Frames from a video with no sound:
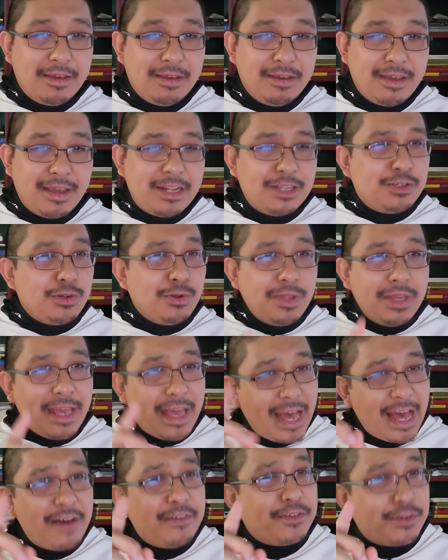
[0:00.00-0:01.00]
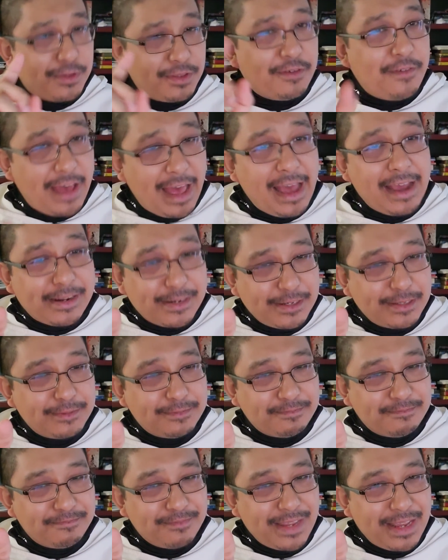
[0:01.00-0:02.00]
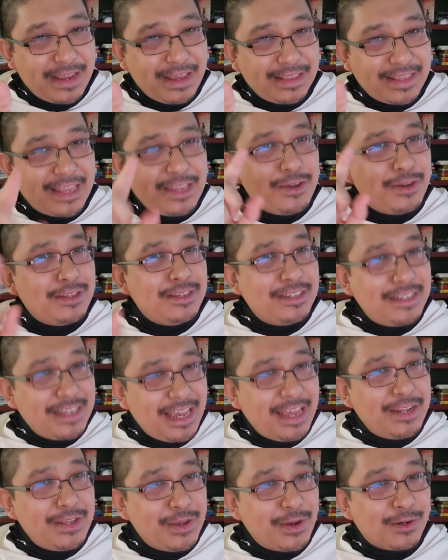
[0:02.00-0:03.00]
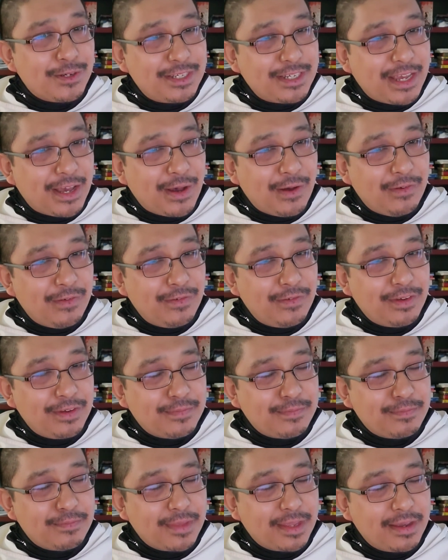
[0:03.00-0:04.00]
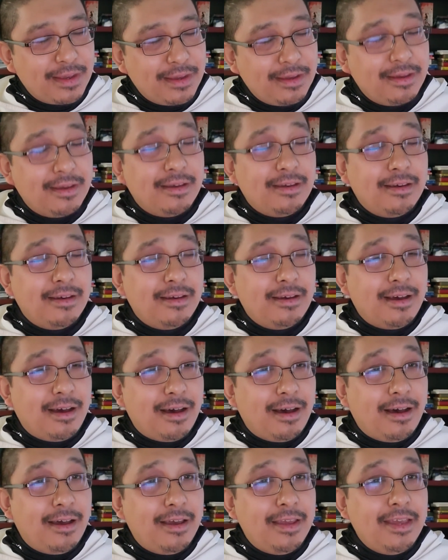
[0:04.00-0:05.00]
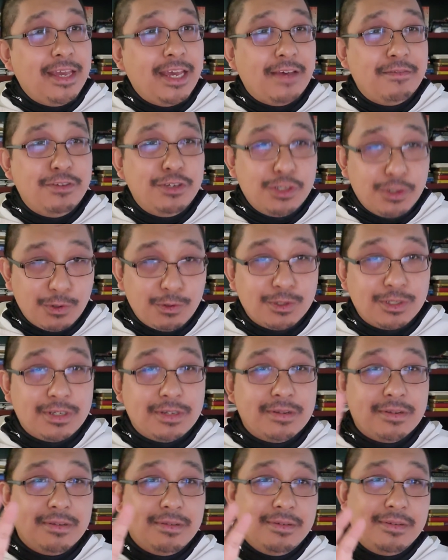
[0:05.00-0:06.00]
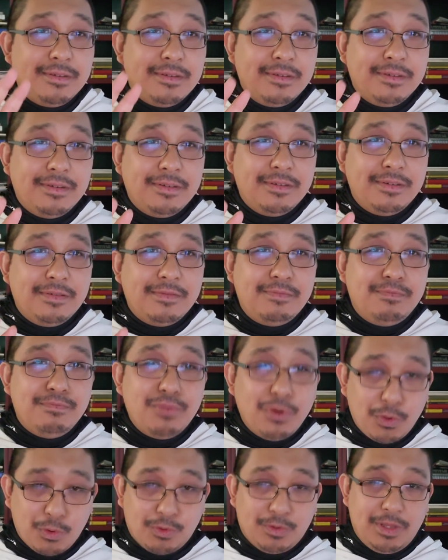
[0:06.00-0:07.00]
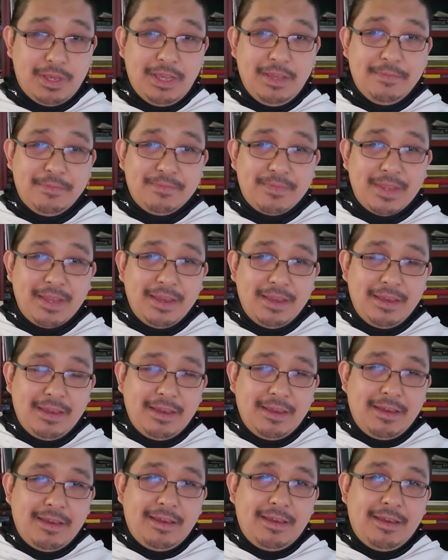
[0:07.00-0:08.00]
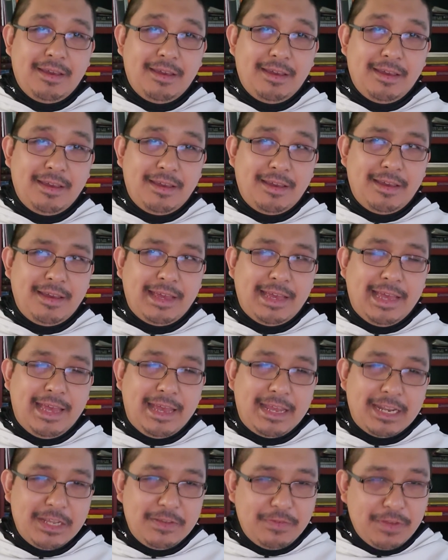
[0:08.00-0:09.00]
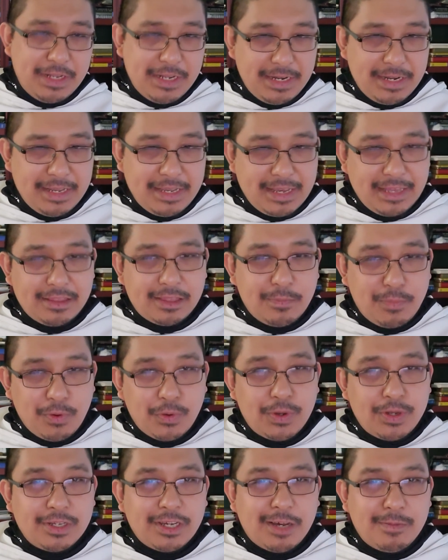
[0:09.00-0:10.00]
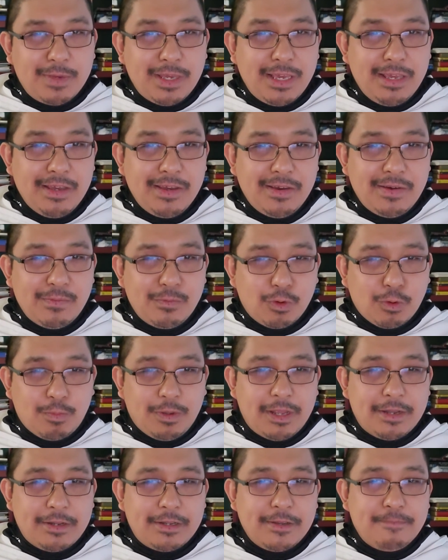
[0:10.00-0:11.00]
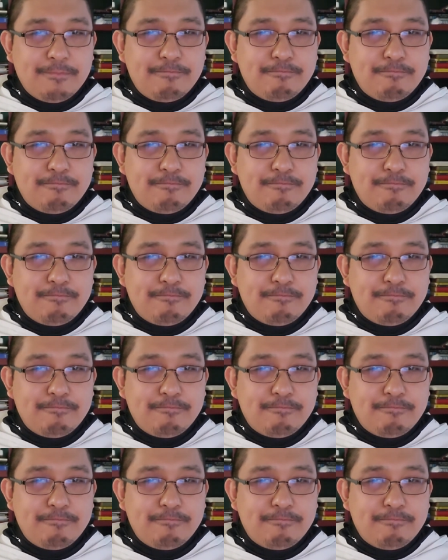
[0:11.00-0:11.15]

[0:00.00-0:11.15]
And it's only after the fact that you can say to yourself, I have chosen poorly. And if you didn't get the point, I'll be more blunt.